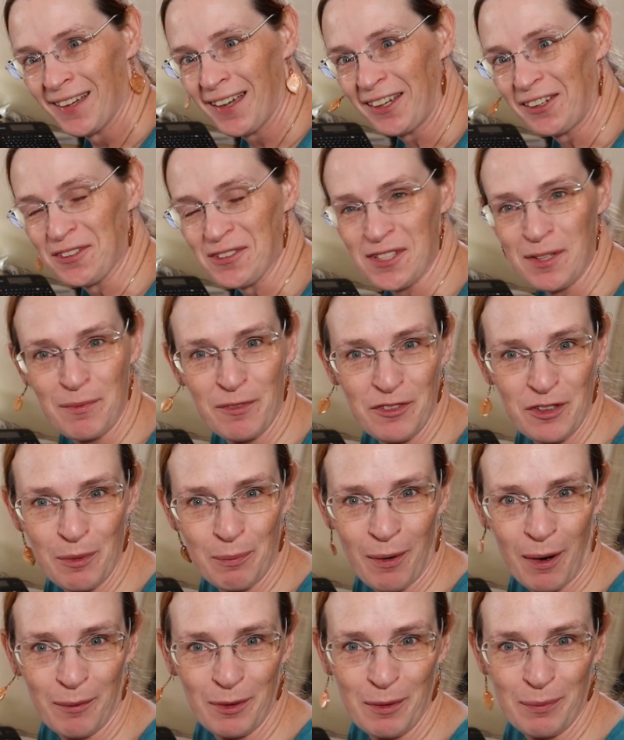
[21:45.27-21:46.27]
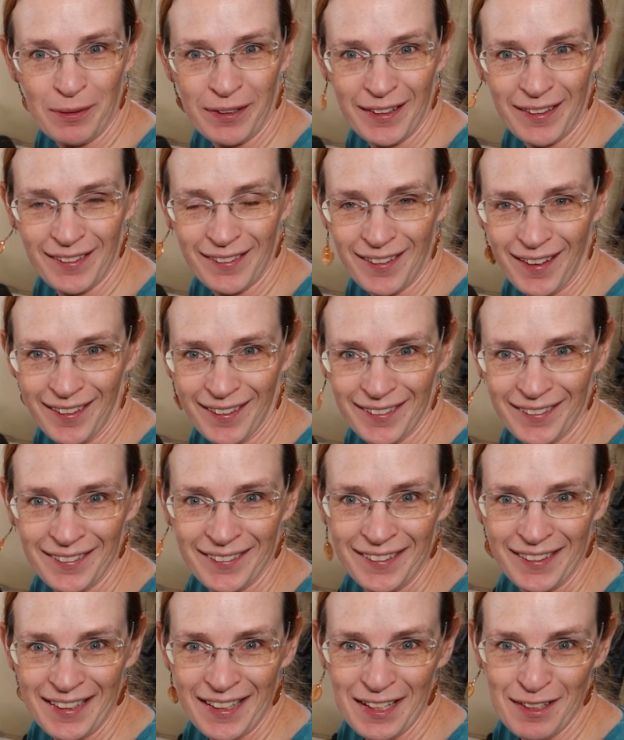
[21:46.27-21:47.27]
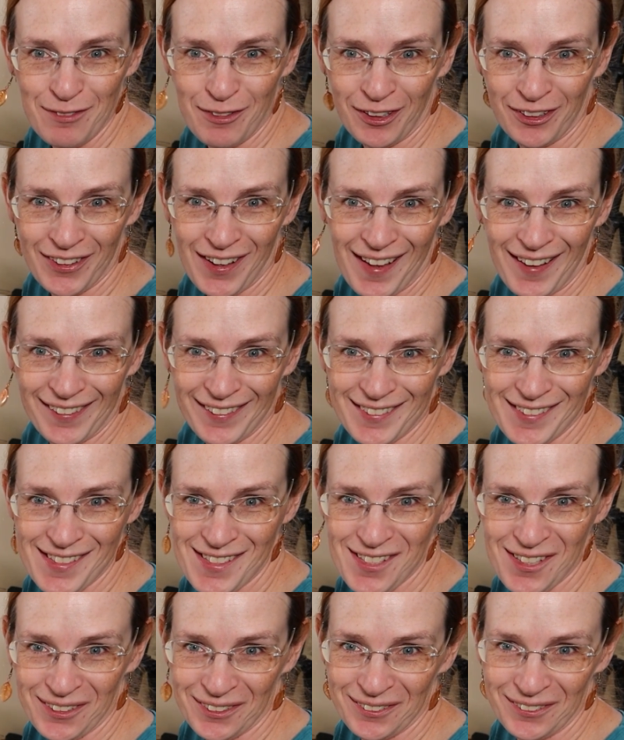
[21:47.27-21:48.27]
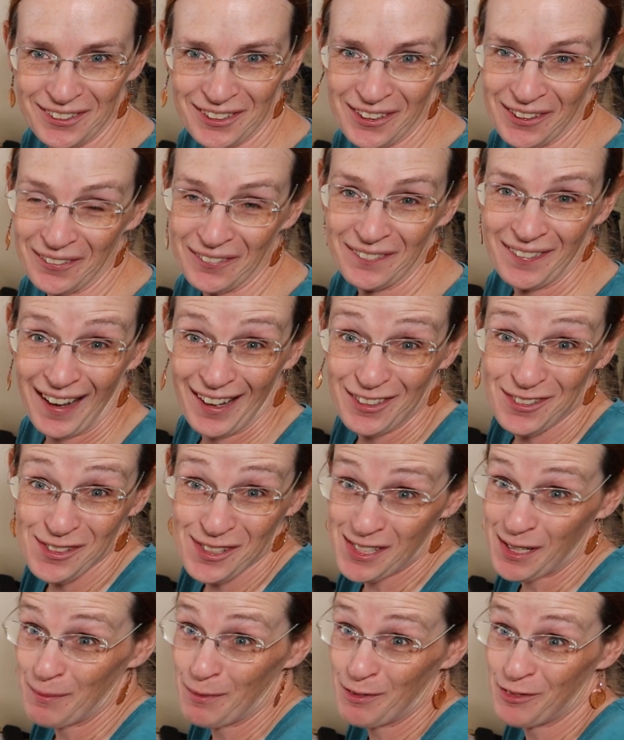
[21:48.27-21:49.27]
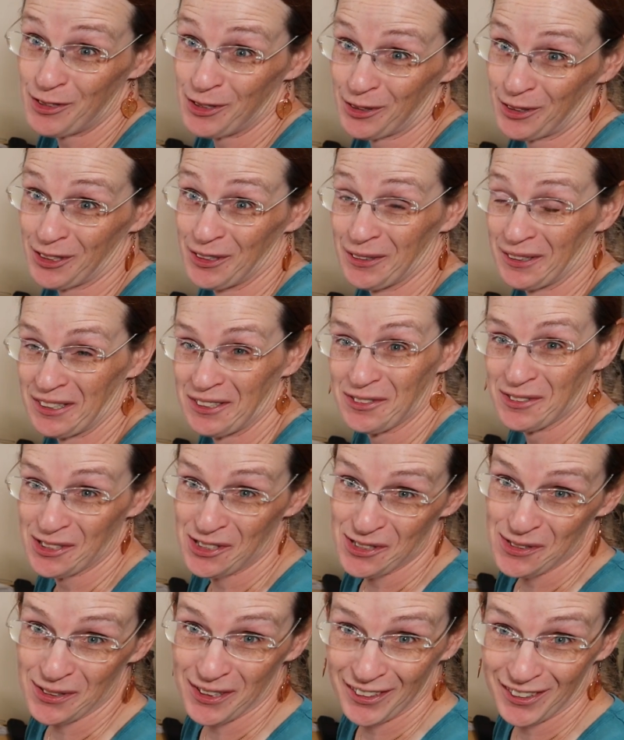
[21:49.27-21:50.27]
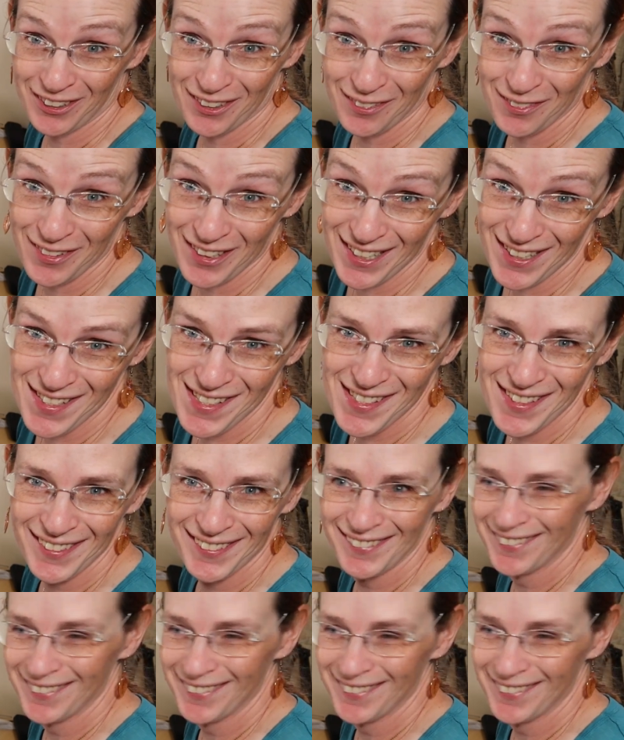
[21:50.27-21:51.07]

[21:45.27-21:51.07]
I know some of you probably play EVE Online, so, you know, I know some of you are going to enjoy all of this.